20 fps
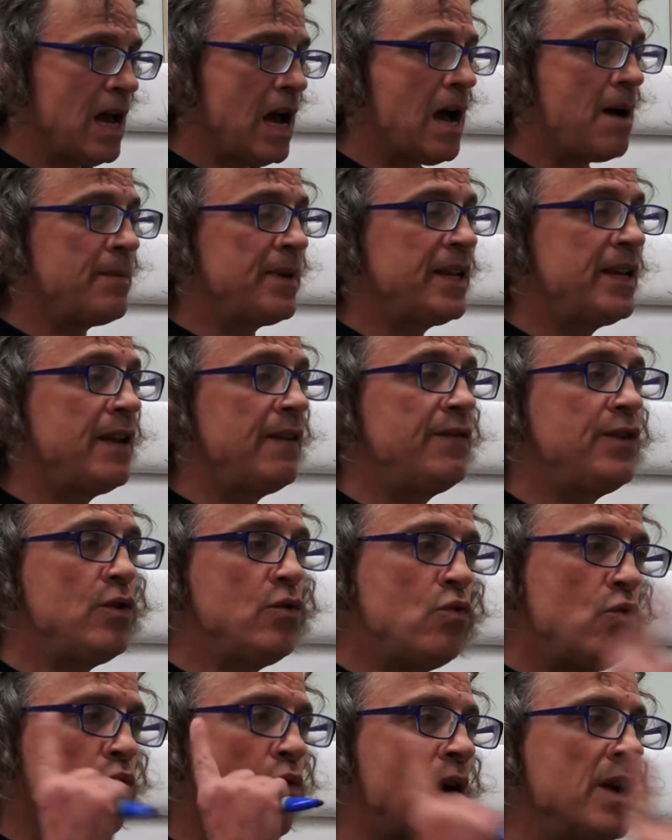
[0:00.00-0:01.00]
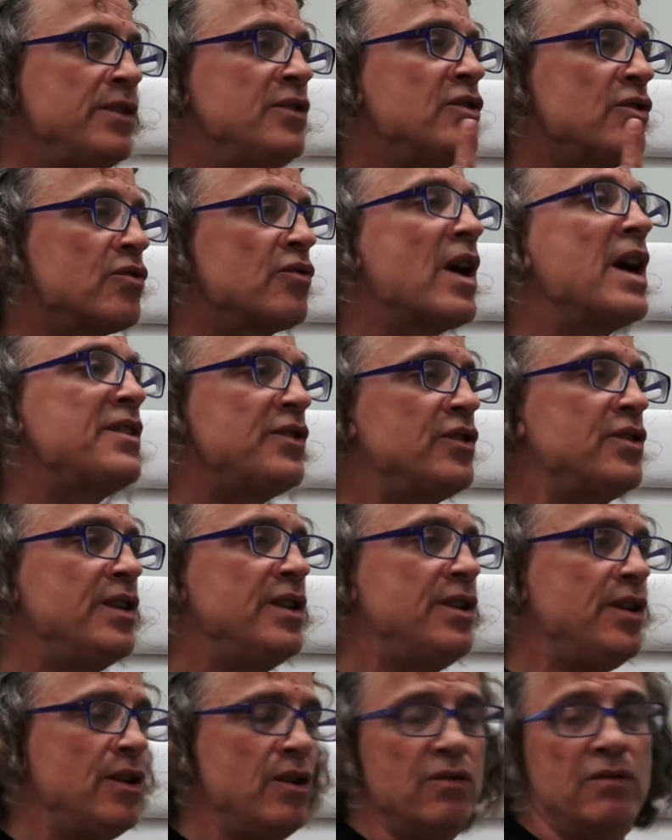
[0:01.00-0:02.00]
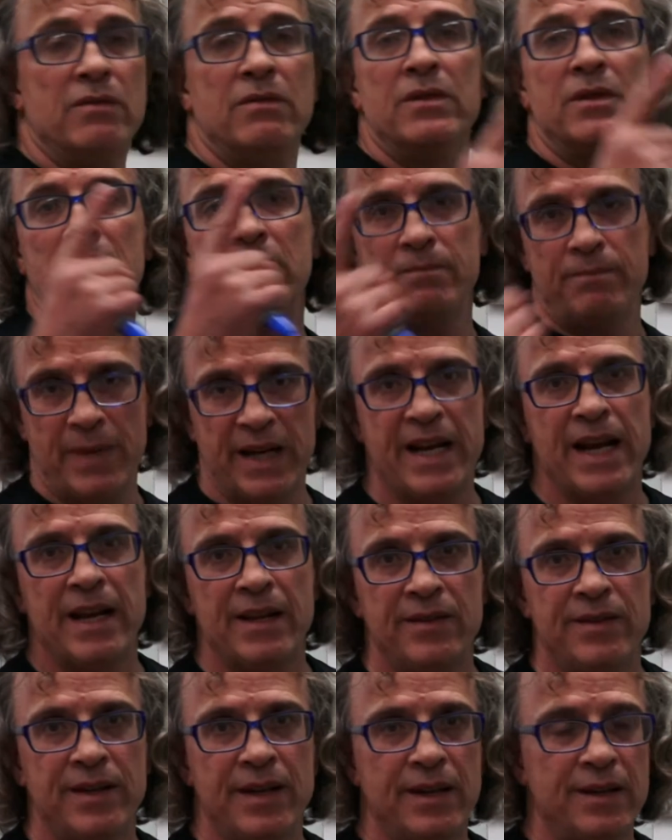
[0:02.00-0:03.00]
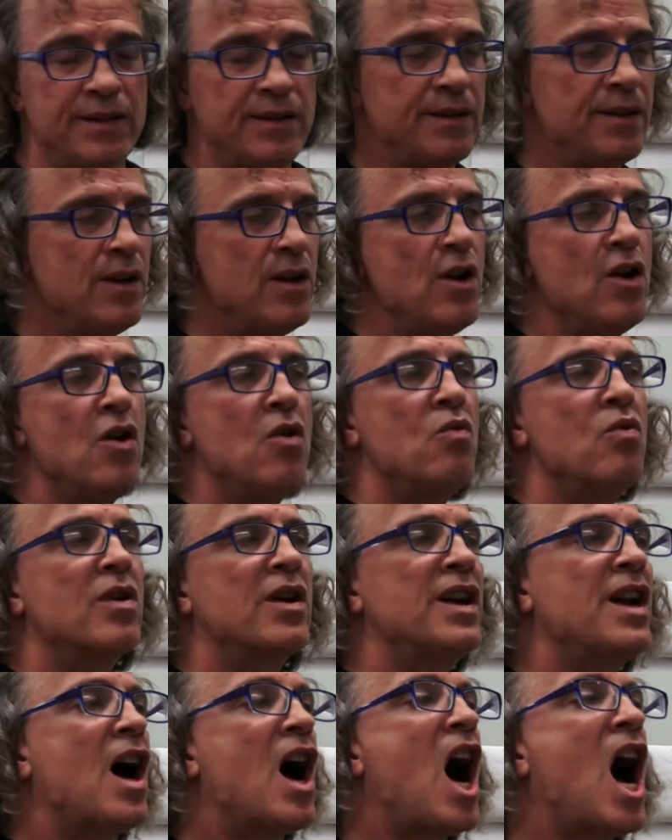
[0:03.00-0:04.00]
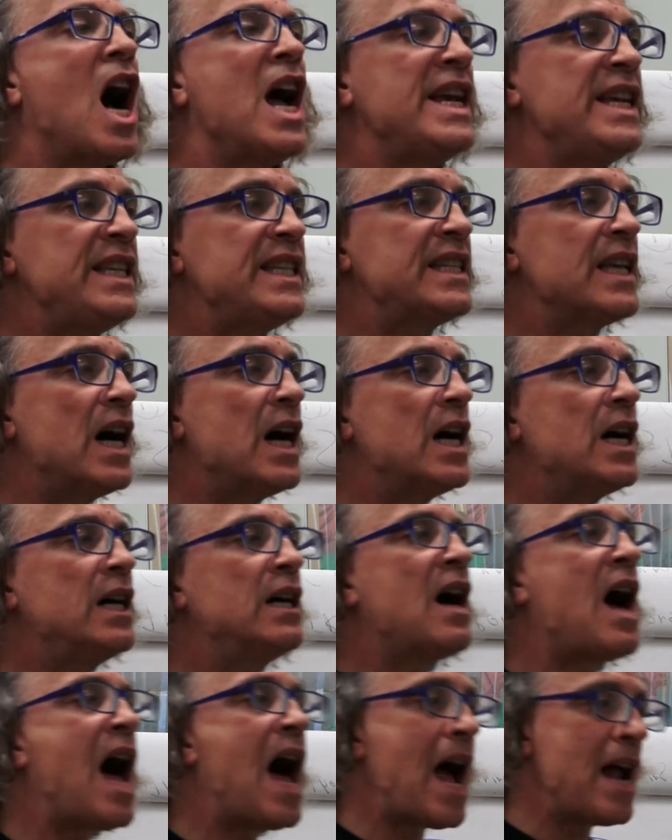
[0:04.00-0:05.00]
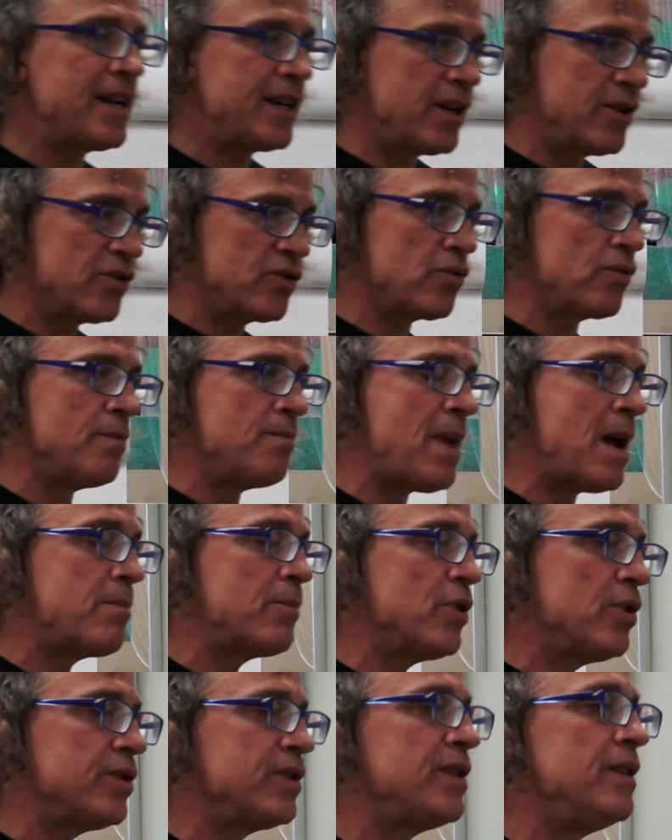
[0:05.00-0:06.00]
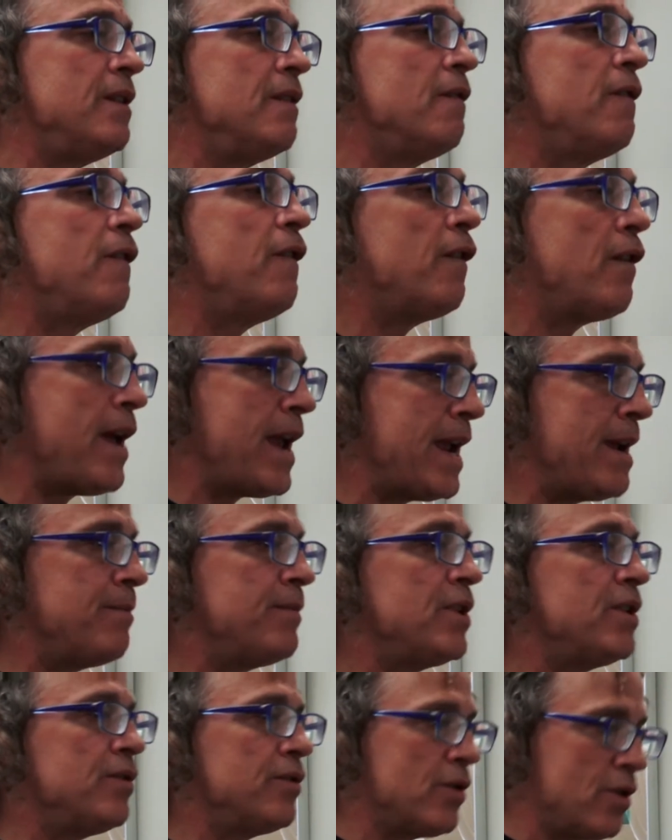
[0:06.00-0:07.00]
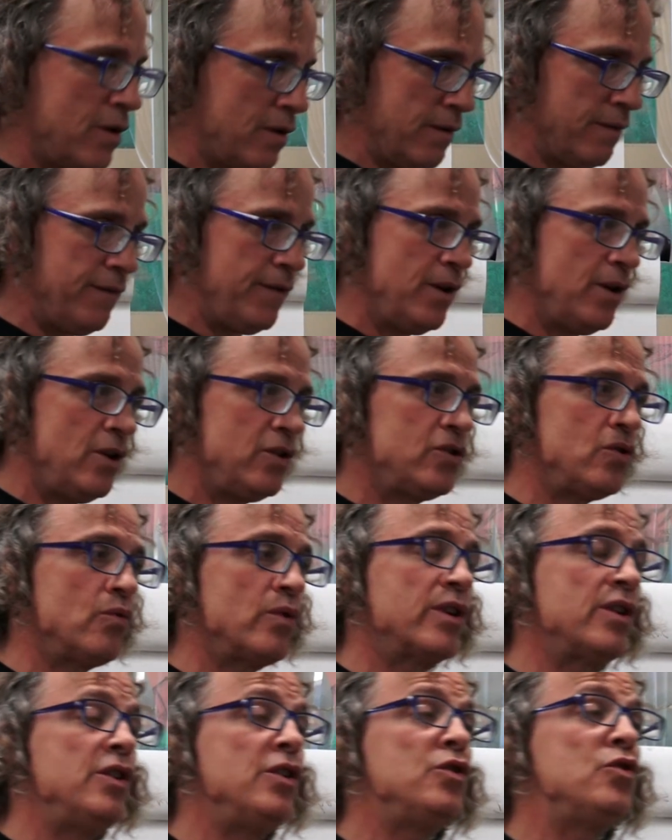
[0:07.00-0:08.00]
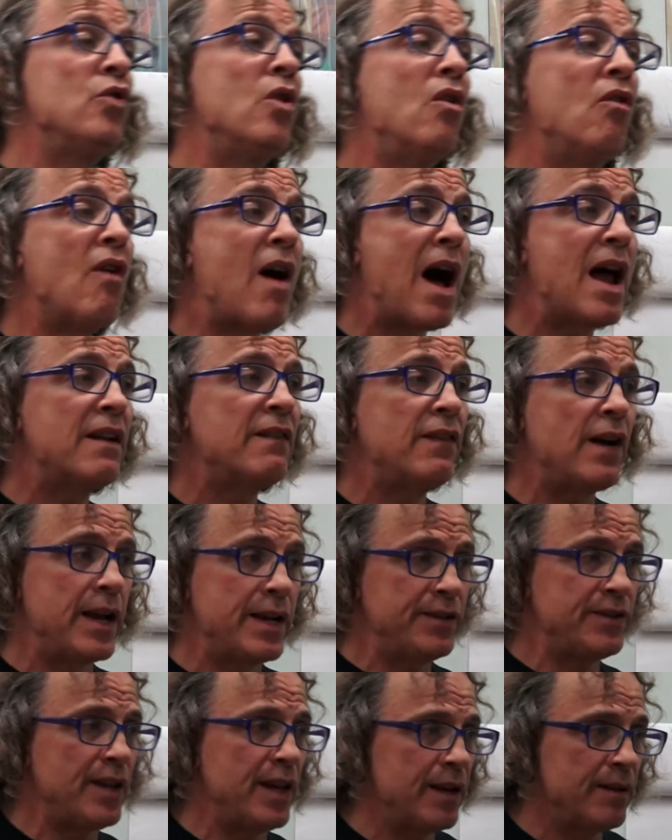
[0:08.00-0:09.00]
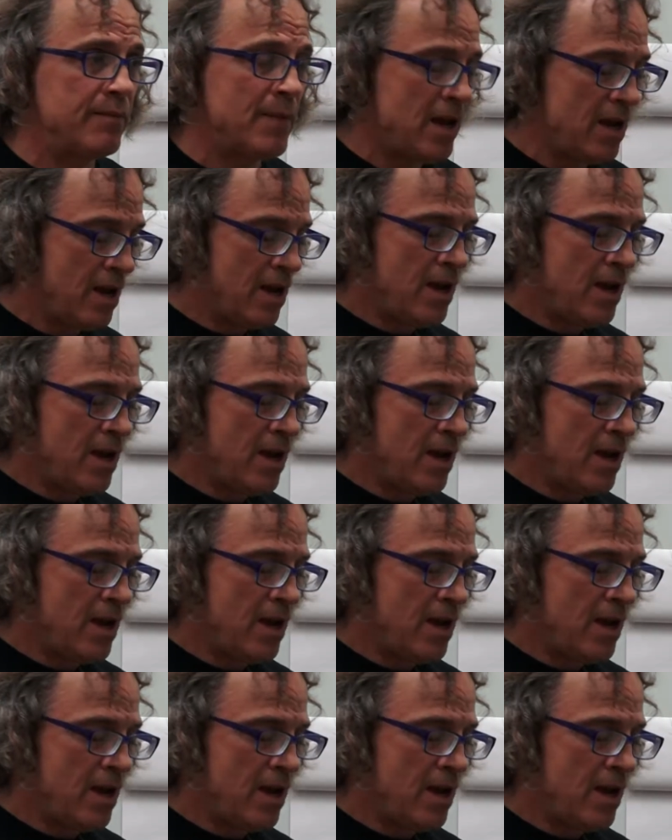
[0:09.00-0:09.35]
I'm going to give you one stretch to do, McKinsey's. We're going to ice a lot because remember it's an inflamed nerve. So we're going to do a lot of icing.